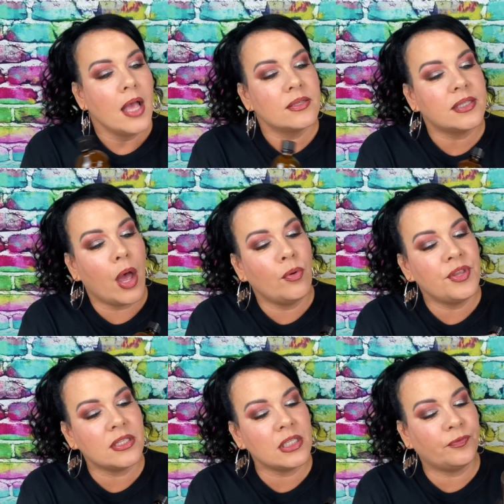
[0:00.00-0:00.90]
So
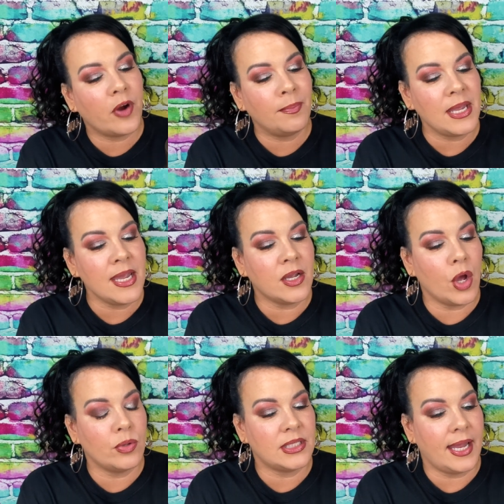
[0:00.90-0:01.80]
this is from
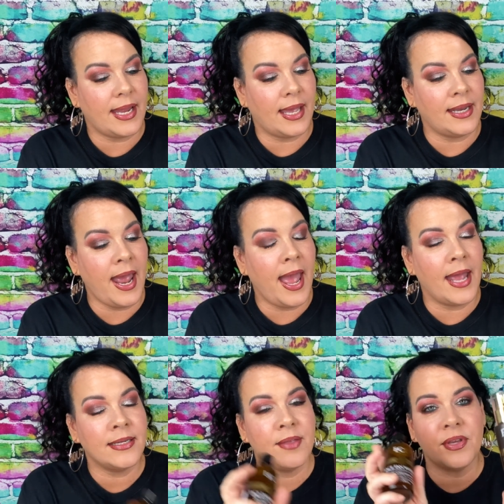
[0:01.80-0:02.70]
EcoTan,
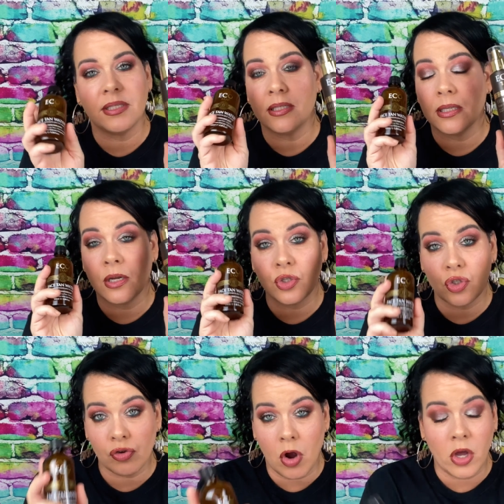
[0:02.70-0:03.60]
and this is an
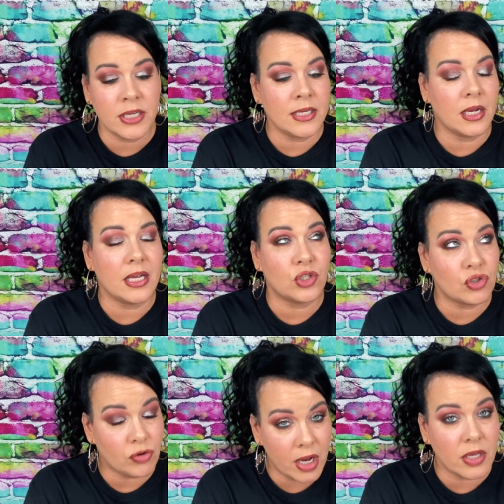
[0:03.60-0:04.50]
Australian,
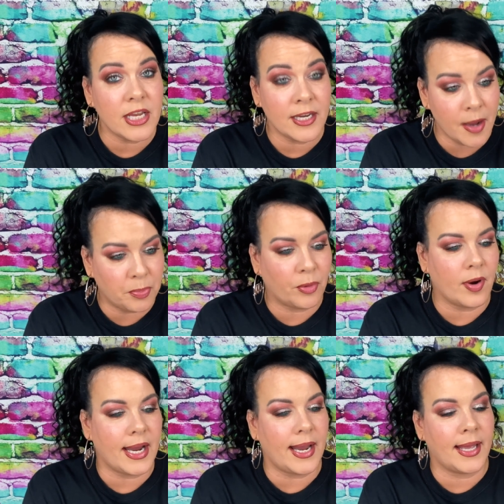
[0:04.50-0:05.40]
Australian
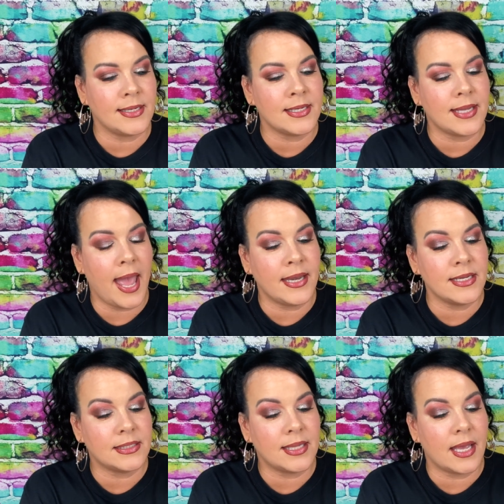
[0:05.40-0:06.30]
brand, and
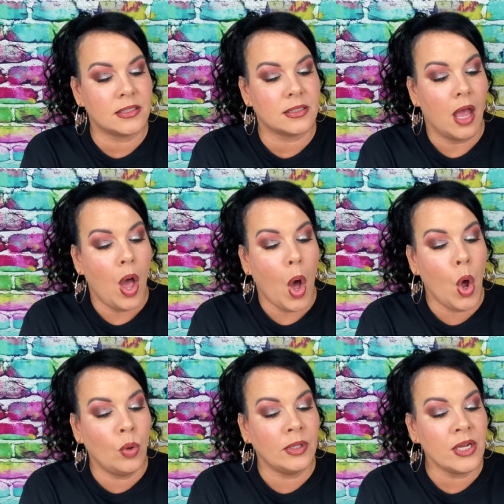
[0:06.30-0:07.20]
it says,
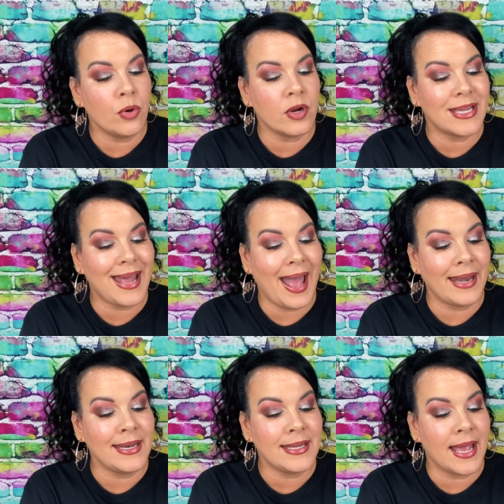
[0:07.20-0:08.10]
only
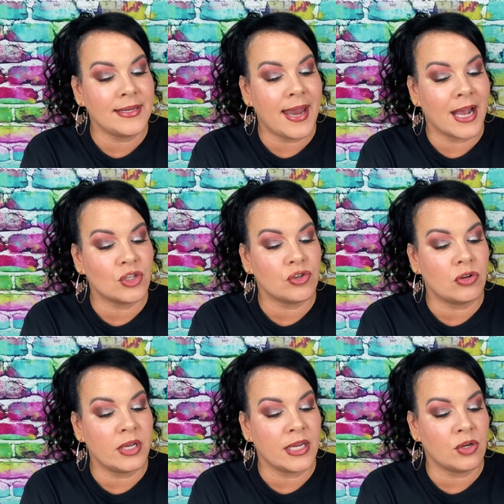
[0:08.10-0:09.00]
organic and
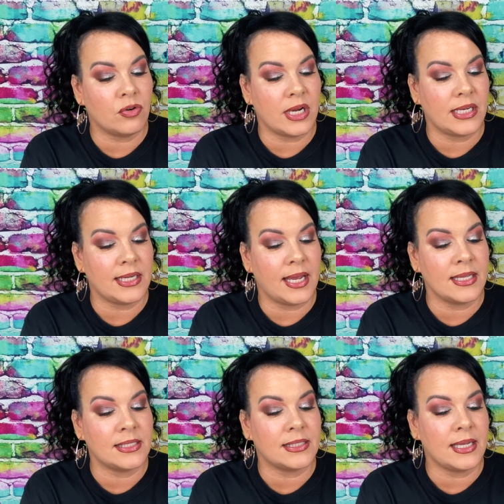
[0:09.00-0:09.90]
natural
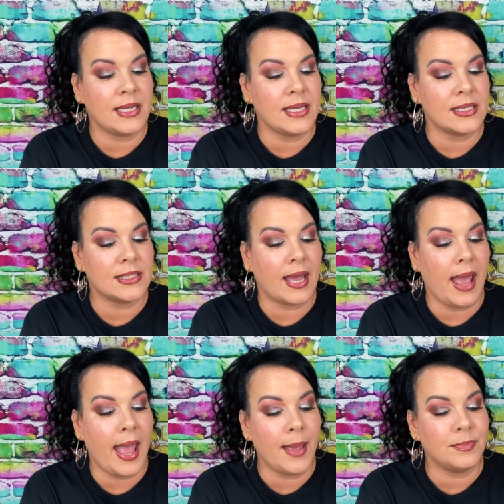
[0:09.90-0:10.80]
ingredients. It is a
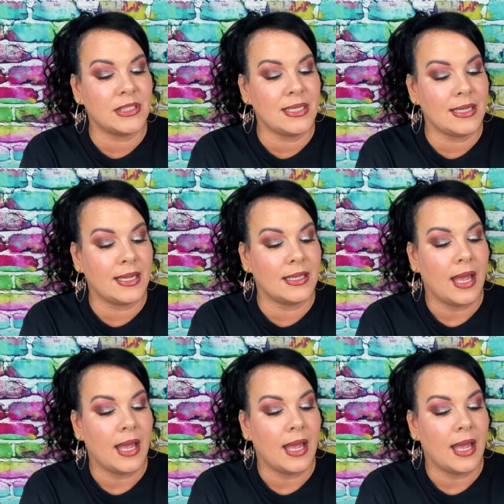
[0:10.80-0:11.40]
hemp tan,